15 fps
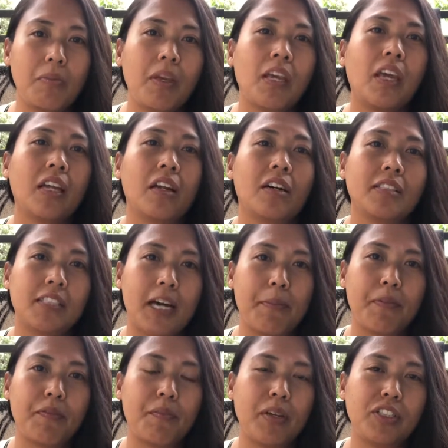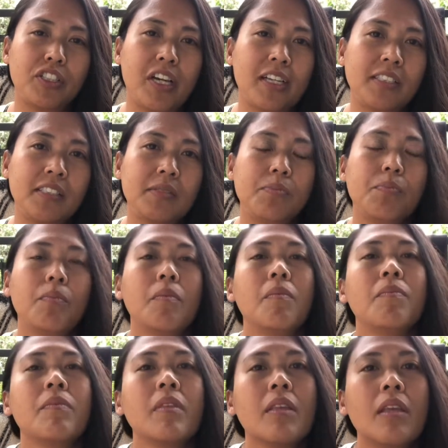me and on top of my chest,
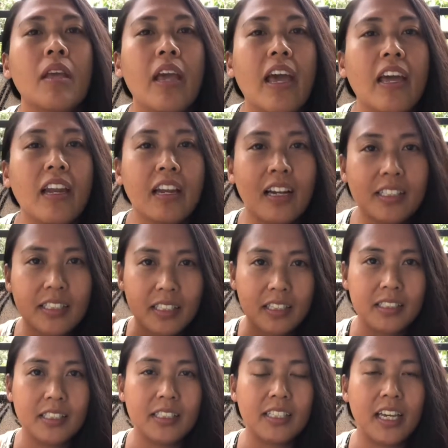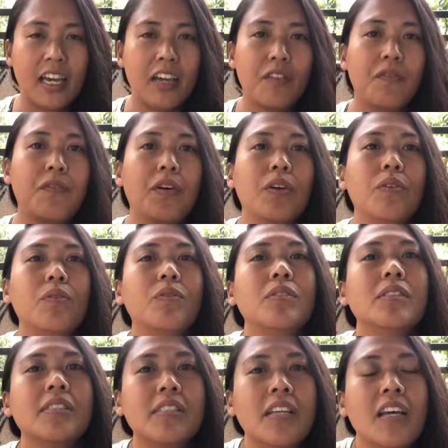and I got to listen to
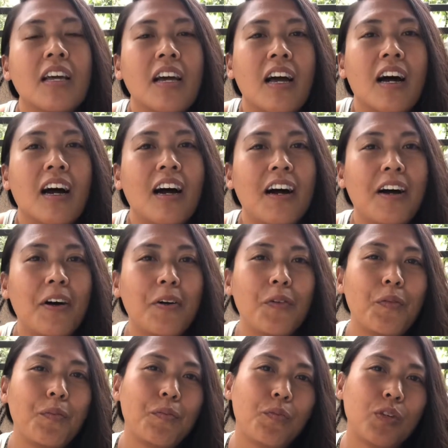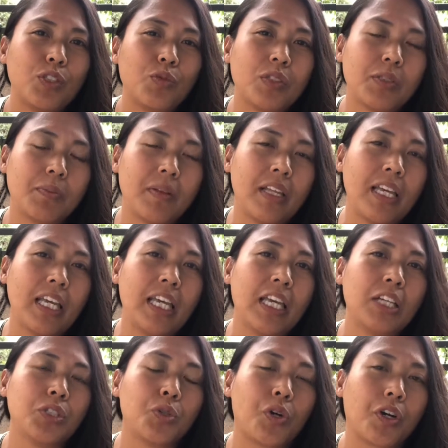headphones, which was
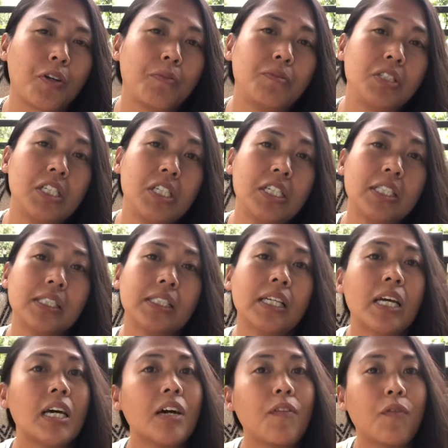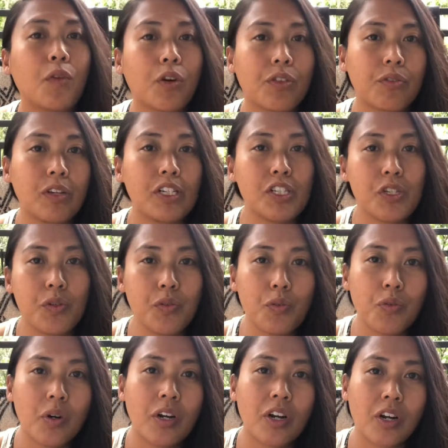playing Torquem G's
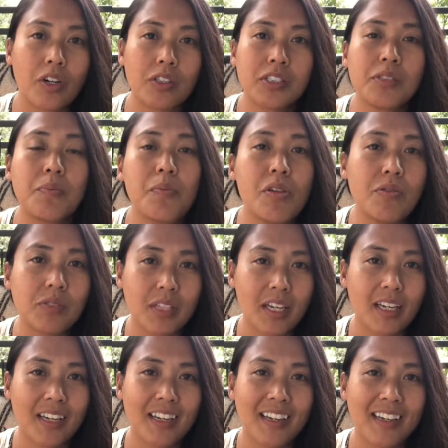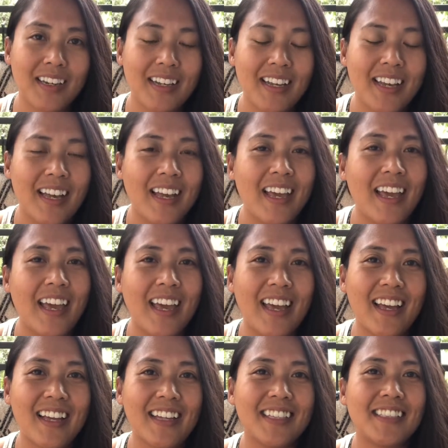432 Hertz music,
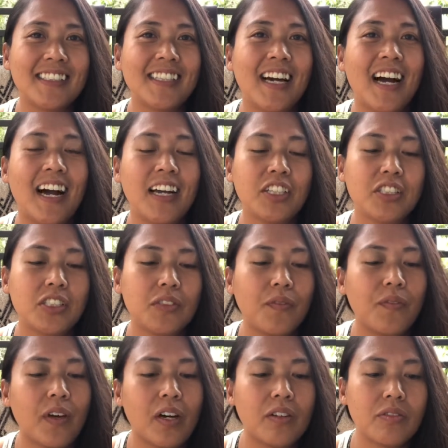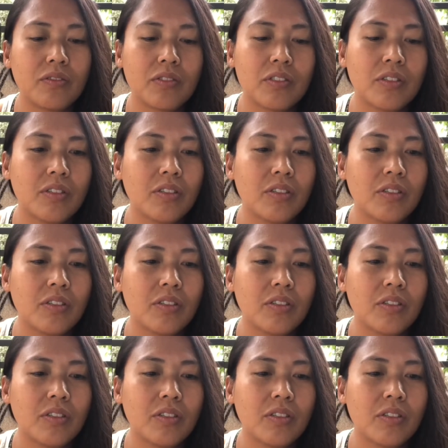and I just felt